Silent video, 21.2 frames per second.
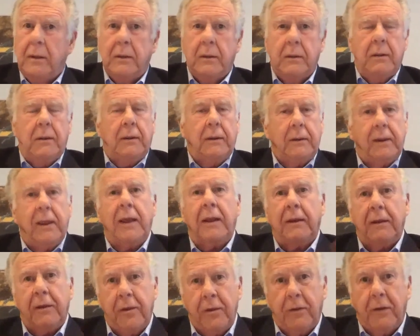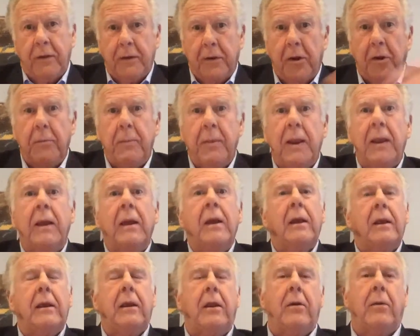Again, you that know me,
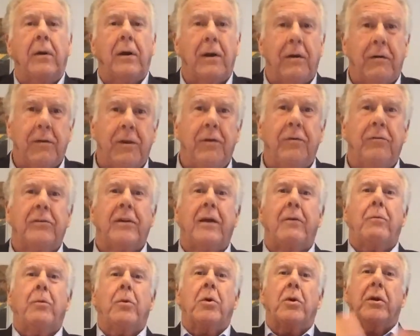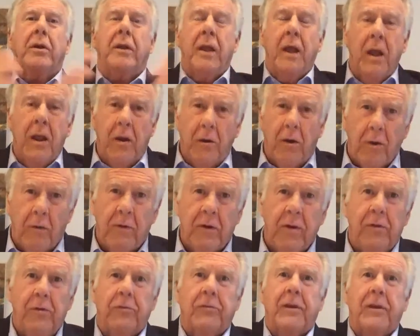I'll use that word and
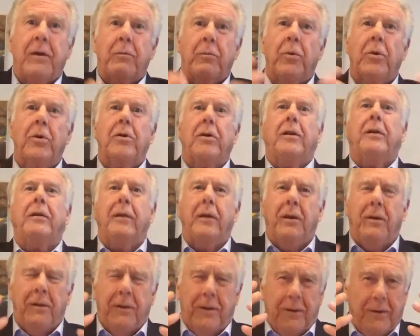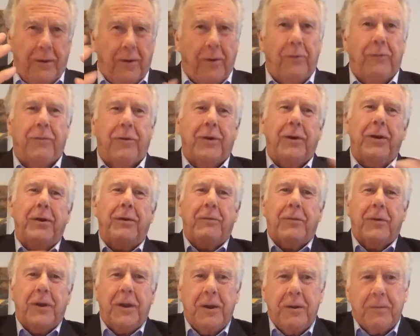overuse that word over and
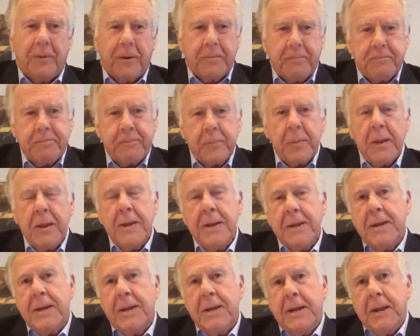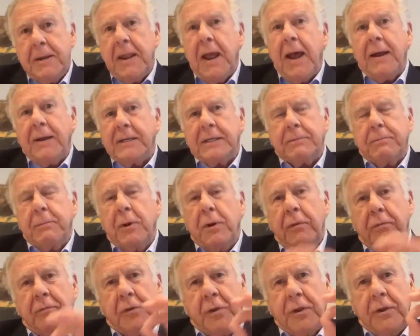over and over. Now, let's
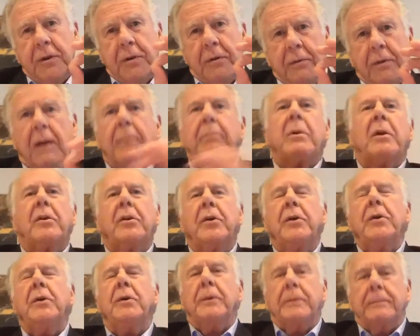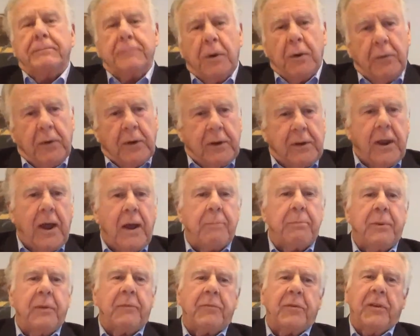move to number 2 on our
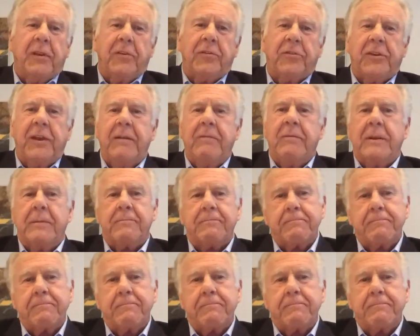topic for this evening.